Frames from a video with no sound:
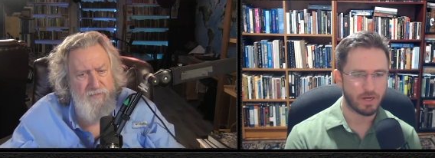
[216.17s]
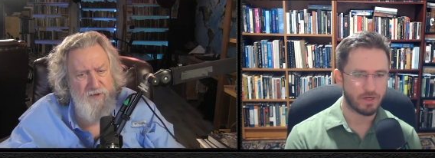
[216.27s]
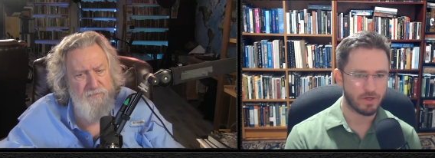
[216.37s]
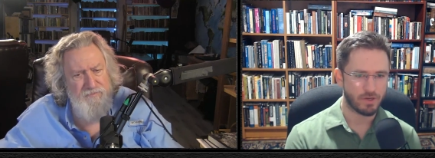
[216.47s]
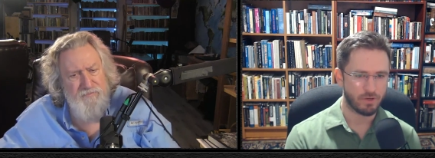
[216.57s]

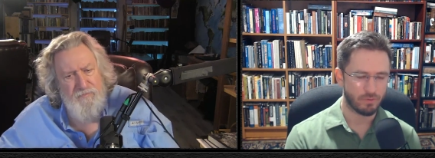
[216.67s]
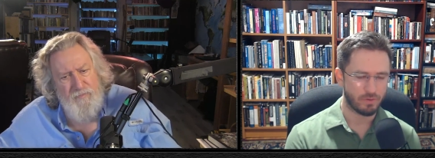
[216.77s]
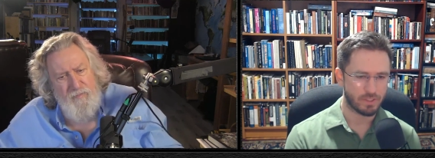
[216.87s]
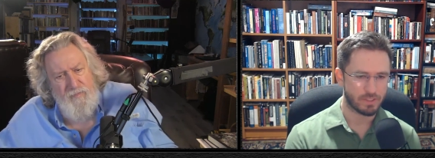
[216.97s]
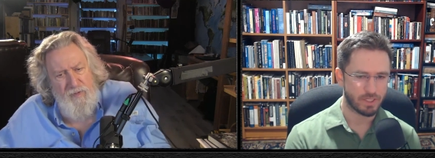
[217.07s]
Speaker 1: how to
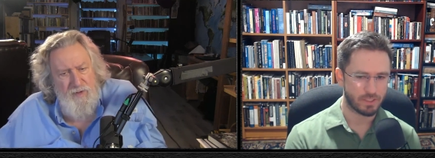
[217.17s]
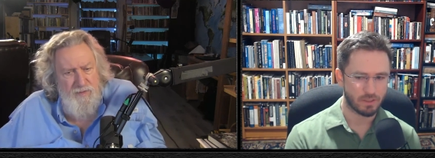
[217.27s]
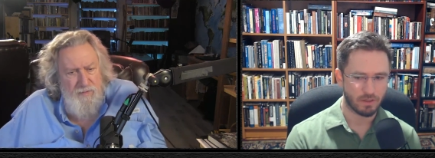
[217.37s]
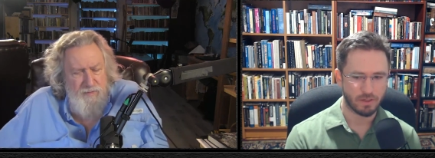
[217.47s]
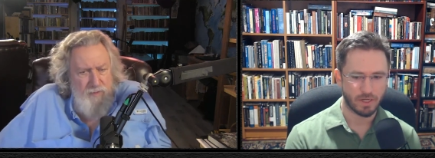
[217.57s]
do is they
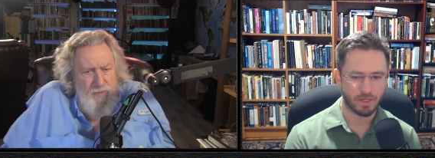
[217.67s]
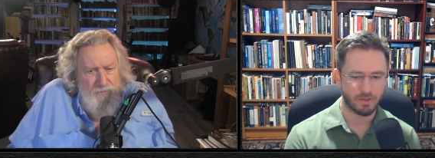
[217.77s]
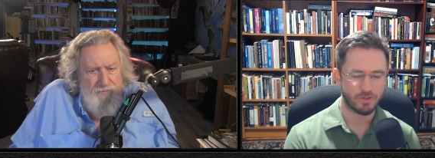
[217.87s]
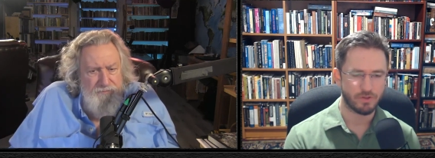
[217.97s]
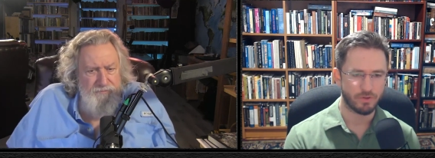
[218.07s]
learn
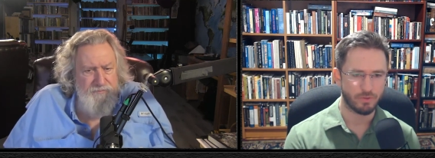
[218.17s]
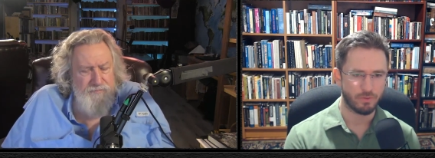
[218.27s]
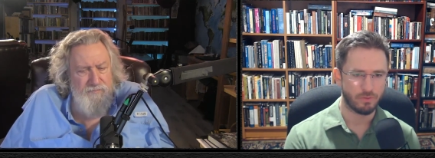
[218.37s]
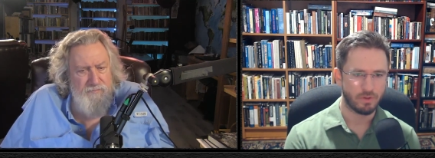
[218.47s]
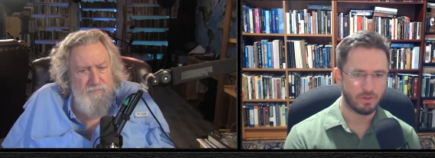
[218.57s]
how
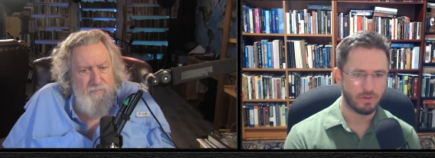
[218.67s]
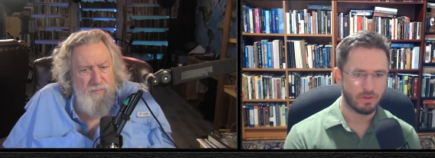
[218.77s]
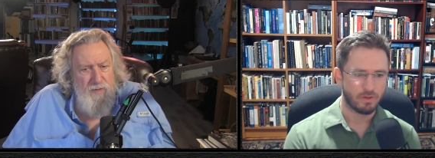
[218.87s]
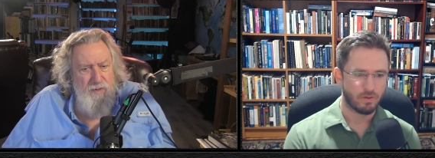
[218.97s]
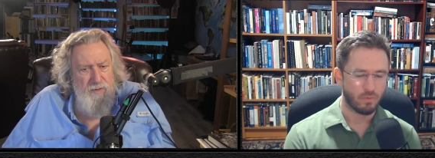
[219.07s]
to
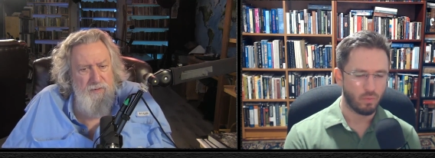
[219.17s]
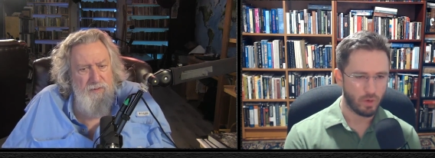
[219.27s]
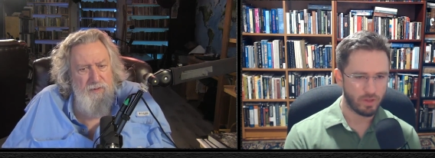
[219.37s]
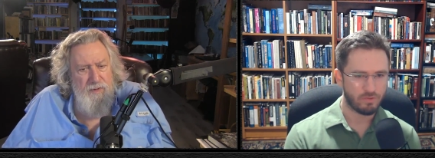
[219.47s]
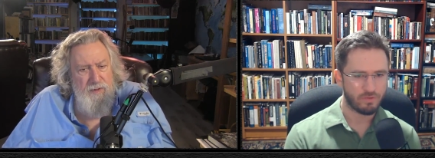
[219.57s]

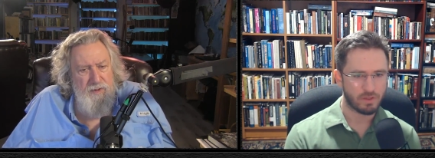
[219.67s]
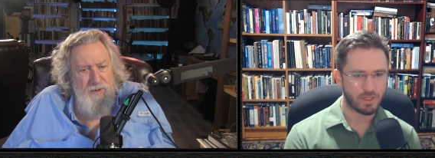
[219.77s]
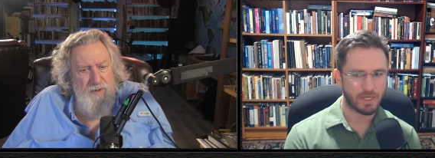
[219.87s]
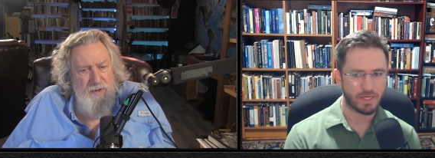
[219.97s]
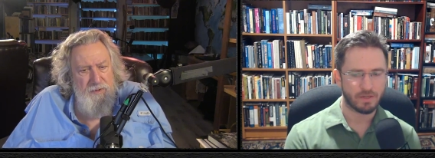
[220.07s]

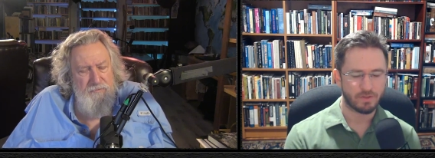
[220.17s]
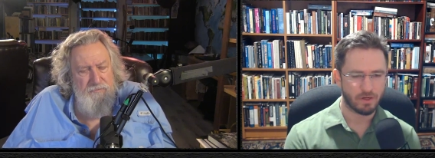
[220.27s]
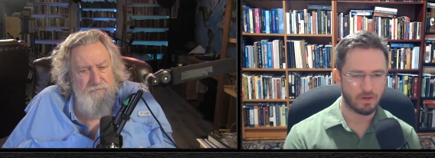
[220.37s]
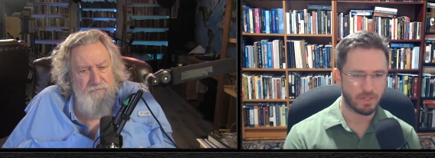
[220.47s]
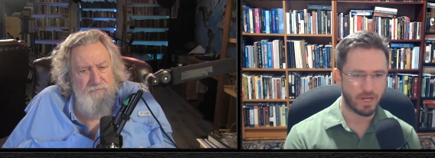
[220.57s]
willfully
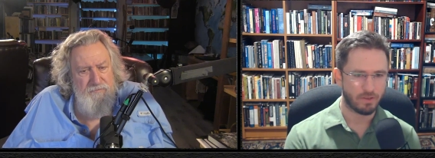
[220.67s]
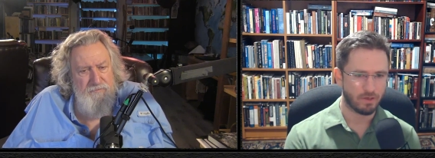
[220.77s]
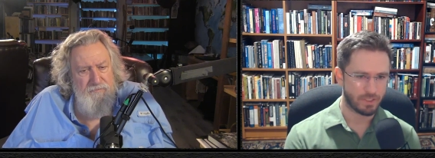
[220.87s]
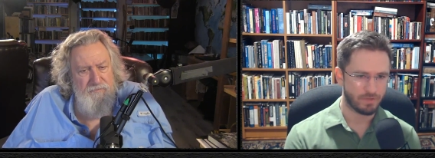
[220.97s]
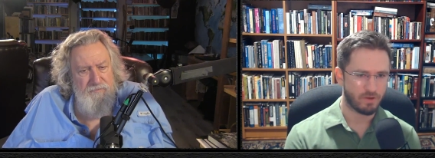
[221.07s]
turn down
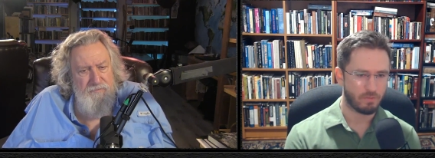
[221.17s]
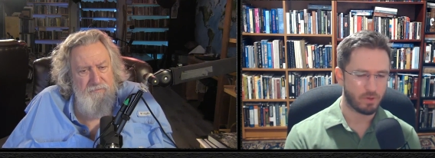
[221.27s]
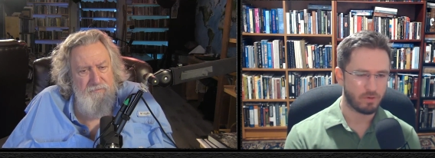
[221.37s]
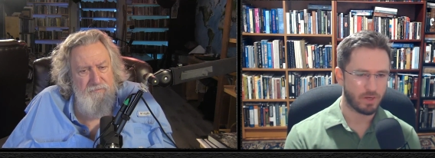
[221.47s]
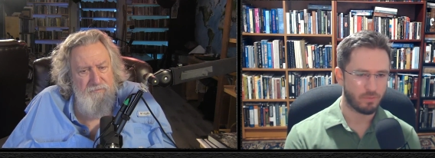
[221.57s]
their default
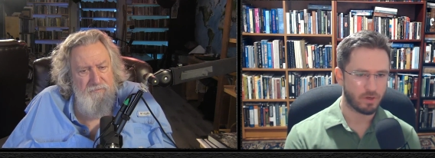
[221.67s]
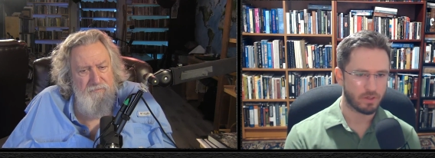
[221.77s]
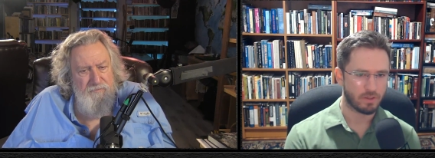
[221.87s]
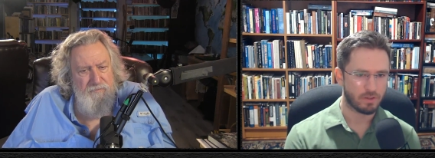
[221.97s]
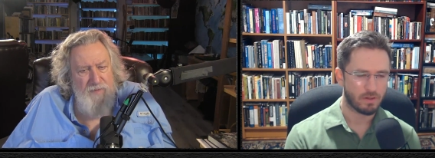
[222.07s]
mode
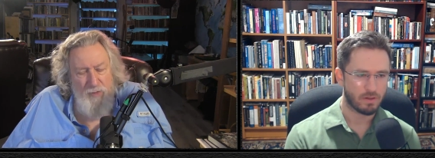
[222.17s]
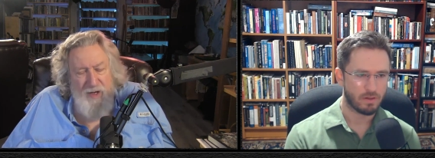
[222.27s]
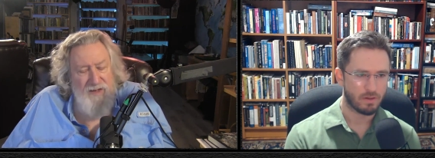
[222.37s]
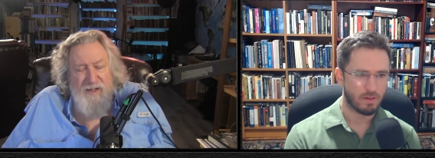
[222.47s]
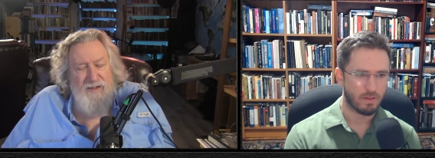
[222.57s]
network.
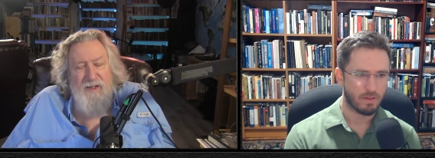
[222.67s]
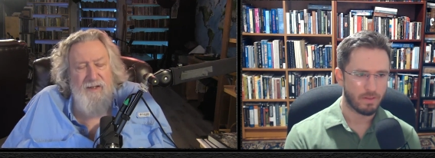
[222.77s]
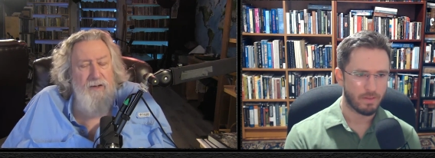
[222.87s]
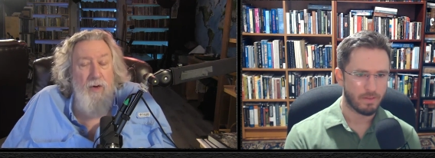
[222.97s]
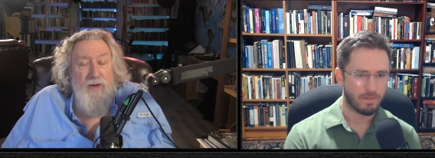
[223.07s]
Speaker 2: Okay. Then,
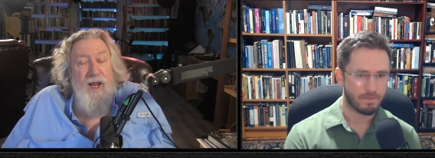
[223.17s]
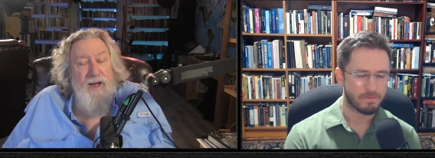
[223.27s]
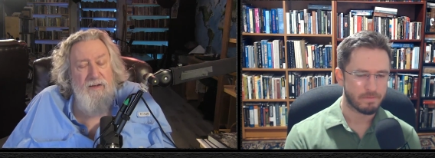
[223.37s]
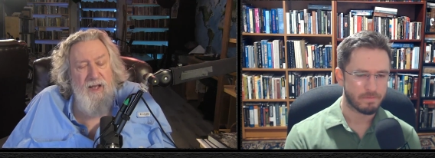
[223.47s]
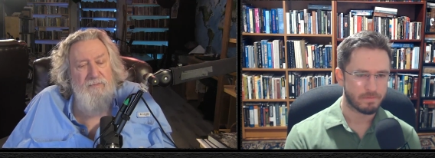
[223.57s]
then,
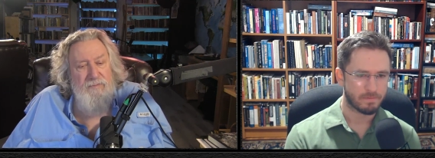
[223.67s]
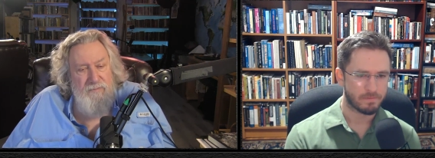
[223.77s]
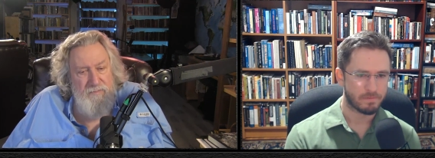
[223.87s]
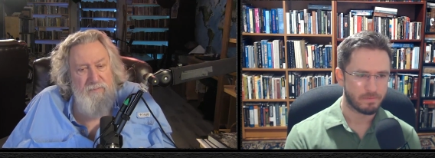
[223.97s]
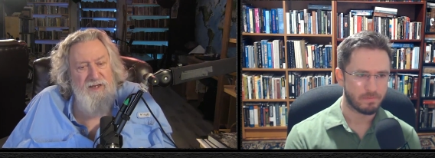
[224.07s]
okay. That
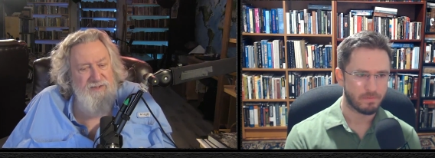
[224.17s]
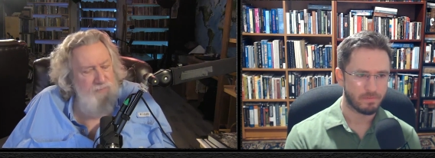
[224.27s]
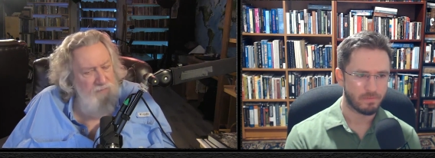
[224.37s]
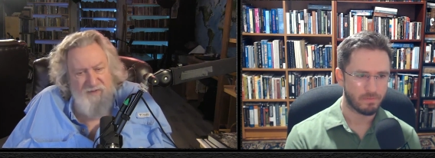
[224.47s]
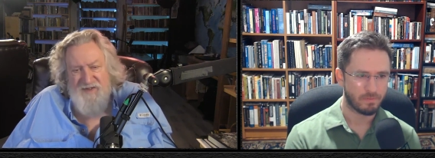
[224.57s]
makes
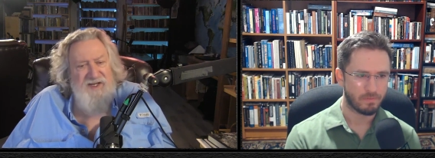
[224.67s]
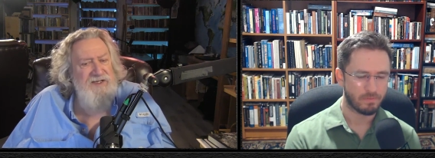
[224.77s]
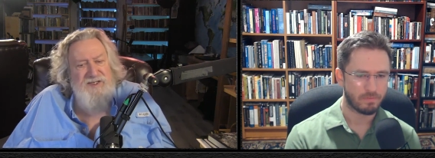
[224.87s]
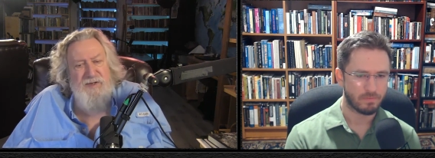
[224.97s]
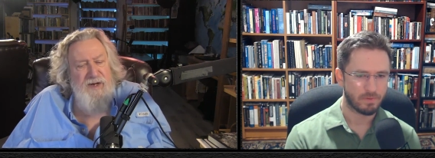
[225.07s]
perfect
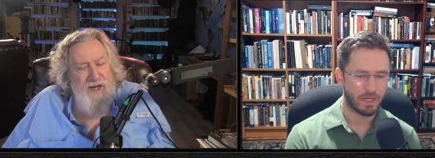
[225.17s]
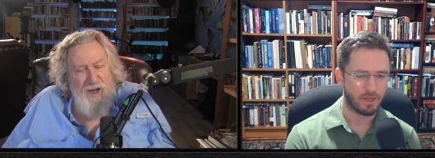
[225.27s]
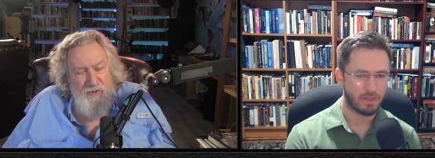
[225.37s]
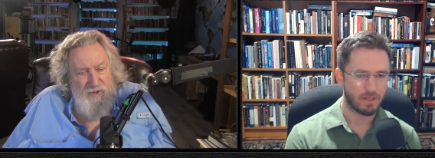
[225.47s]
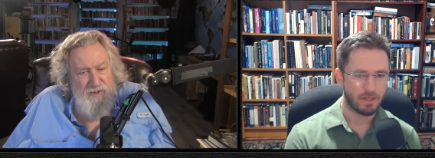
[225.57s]
sense to me.
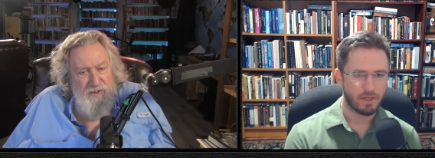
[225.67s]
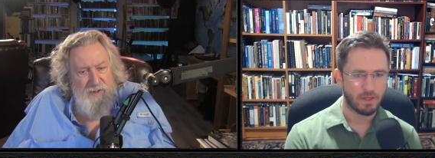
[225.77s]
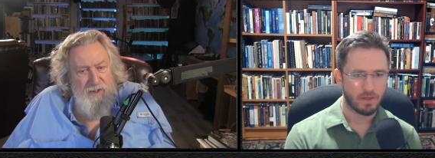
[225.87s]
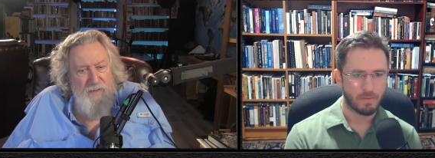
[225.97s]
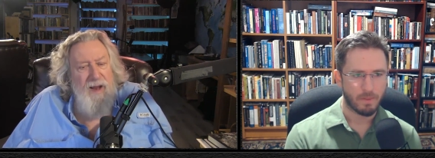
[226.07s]
Yeah.
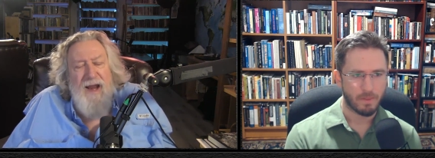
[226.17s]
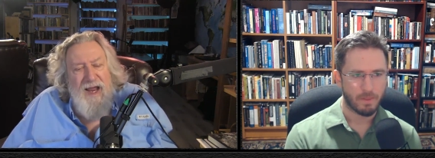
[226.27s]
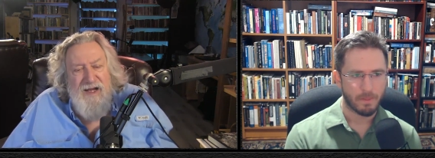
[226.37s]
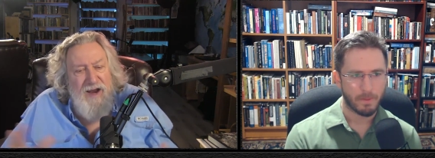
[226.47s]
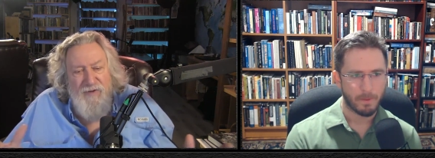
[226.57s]
And
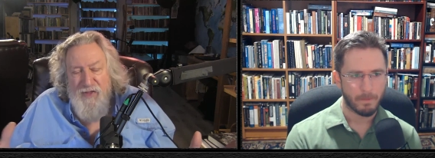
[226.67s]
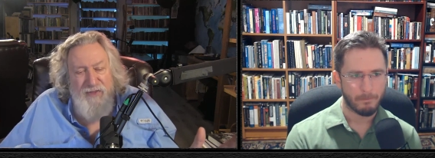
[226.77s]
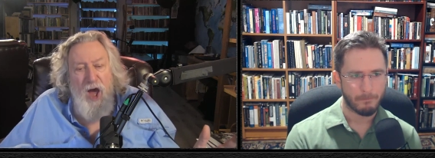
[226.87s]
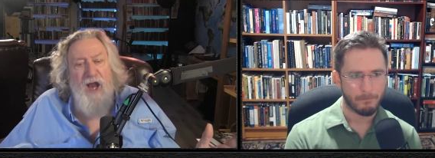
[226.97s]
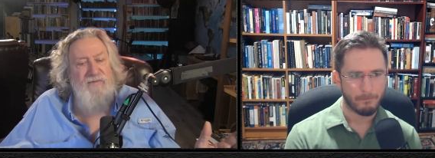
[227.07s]
I never
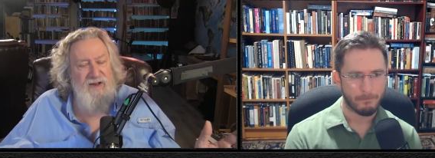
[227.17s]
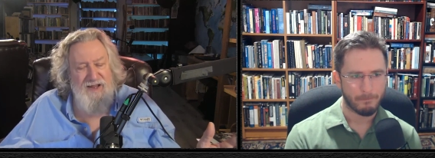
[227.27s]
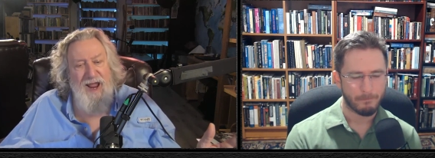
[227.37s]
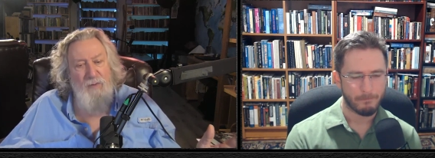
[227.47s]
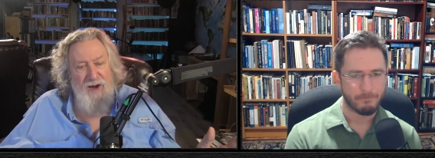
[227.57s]
thought of it
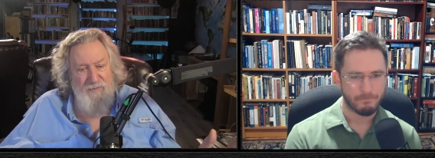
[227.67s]
that way